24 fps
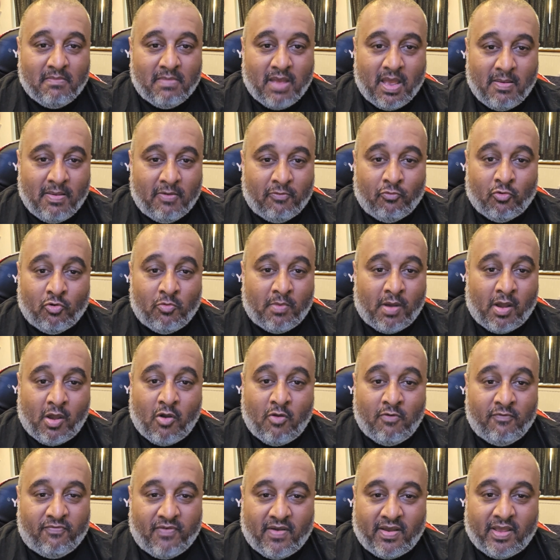maybe rule my
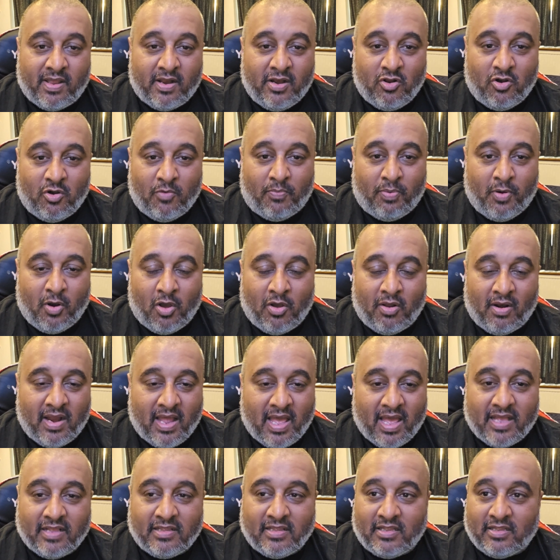own fucking little plot of
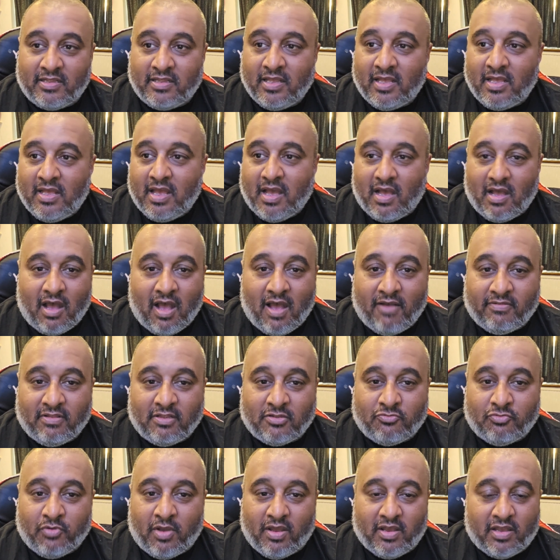land and I'll have
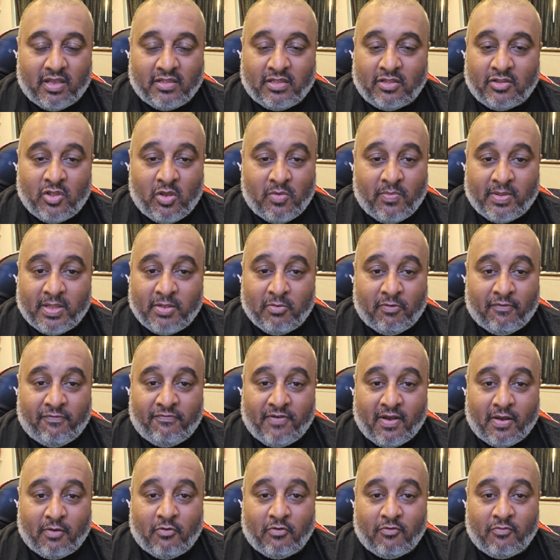the dragon and nobody will
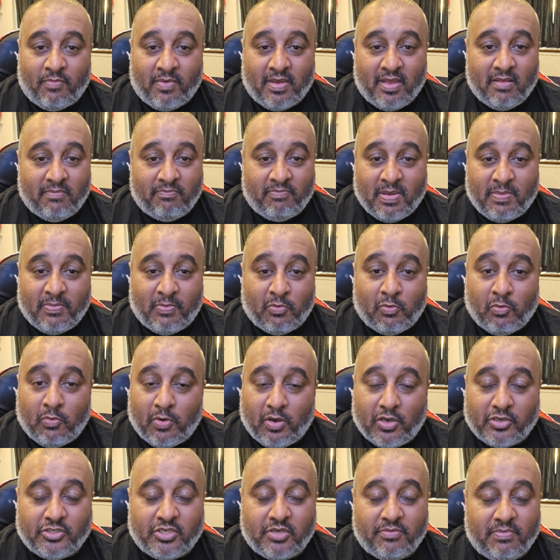fuck with me and people will
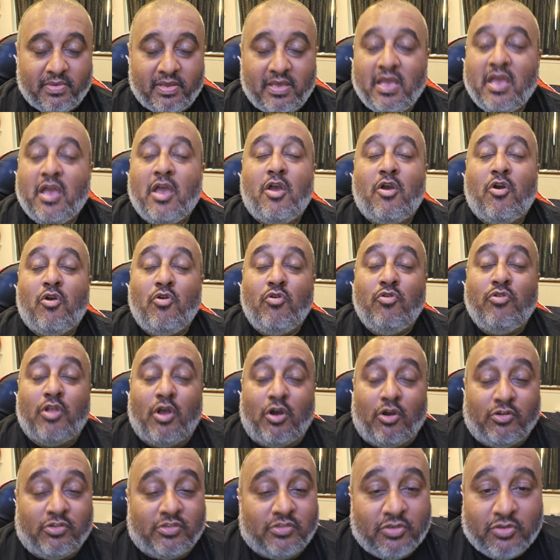worship me. Who
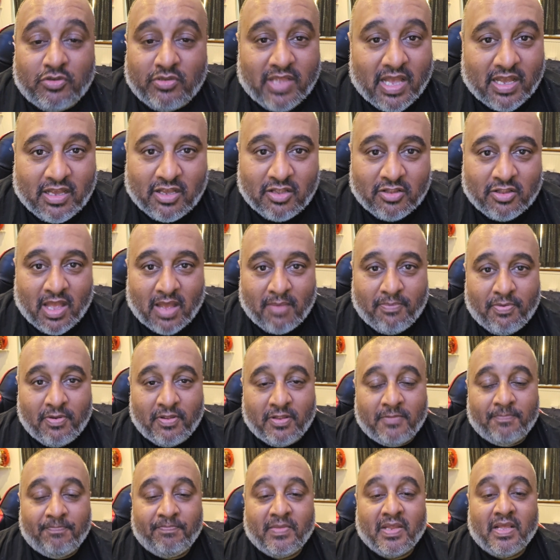knows? That could
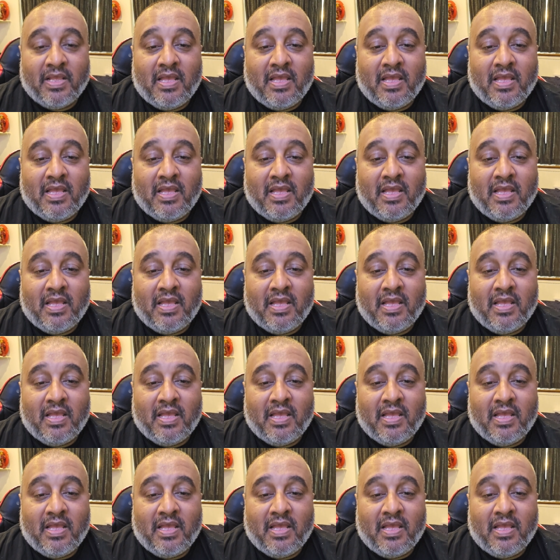happen